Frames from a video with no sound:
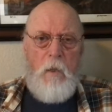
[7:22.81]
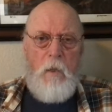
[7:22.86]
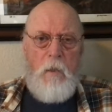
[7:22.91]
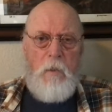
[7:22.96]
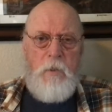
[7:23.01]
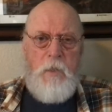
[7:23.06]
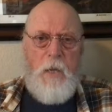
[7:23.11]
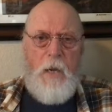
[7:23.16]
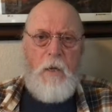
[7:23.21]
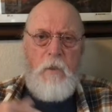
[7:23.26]

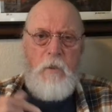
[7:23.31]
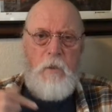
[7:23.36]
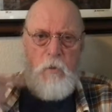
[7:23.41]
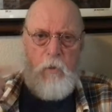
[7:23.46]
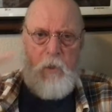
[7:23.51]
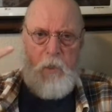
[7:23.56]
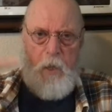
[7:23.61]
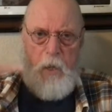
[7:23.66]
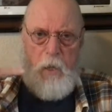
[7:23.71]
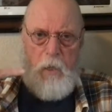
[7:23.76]

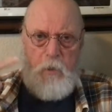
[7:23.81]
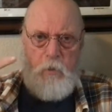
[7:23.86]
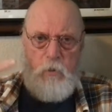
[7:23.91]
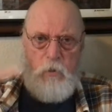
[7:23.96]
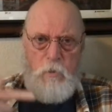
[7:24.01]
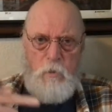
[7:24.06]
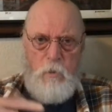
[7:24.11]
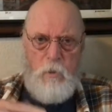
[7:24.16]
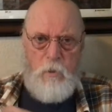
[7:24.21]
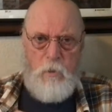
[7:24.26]
secondary gain
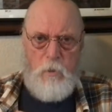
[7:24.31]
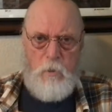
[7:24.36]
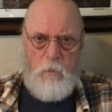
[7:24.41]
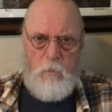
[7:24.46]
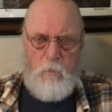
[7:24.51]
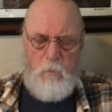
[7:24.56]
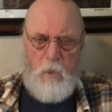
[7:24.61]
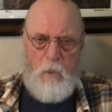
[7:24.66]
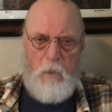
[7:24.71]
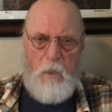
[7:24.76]
to the
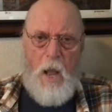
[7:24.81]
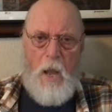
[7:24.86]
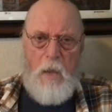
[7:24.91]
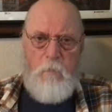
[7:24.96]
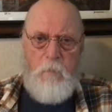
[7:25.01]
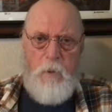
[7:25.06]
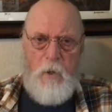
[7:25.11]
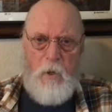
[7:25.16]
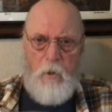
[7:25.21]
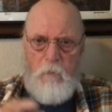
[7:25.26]

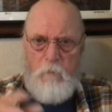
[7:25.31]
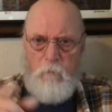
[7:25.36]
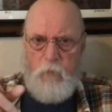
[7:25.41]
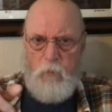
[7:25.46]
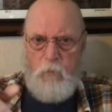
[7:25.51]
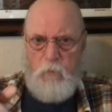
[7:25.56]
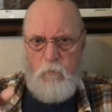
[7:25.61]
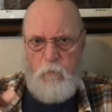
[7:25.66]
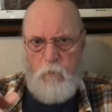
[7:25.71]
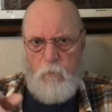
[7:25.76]
allied parent
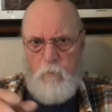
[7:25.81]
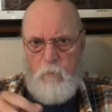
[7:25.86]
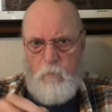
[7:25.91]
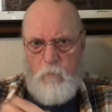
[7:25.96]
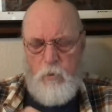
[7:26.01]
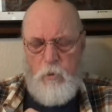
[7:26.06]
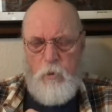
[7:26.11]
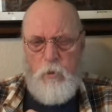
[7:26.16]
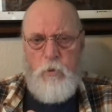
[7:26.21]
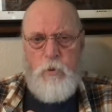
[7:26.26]
for
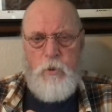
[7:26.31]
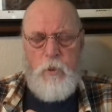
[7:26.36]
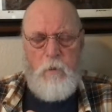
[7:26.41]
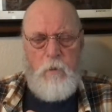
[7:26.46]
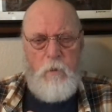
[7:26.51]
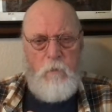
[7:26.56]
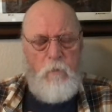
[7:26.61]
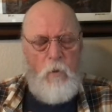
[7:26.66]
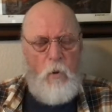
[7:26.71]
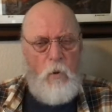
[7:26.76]
producing
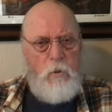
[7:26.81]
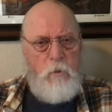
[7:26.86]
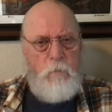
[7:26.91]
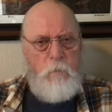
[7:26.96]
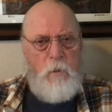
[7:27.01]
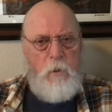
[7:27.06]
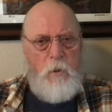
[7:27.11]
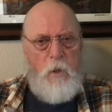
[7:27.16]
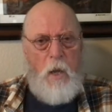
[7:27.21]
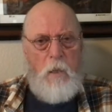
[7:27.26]
the false
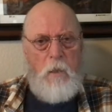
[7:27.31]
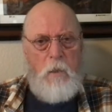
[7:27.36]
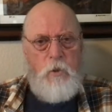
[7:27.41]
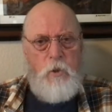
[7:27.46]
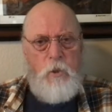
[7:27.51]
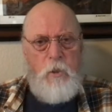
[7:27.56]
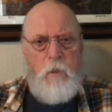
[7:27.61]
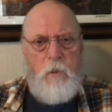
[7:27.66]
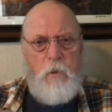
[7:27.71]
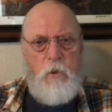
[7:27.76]

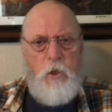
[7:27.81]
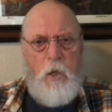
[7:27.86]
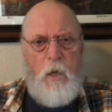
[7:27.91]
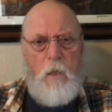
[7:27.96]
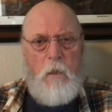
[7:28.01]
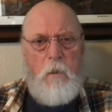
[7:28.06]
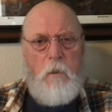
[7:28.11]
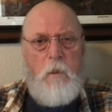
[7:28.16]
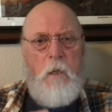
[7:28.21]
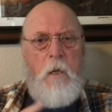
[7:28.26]
pathology in the
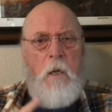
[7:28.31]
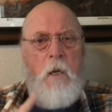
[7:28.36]
child.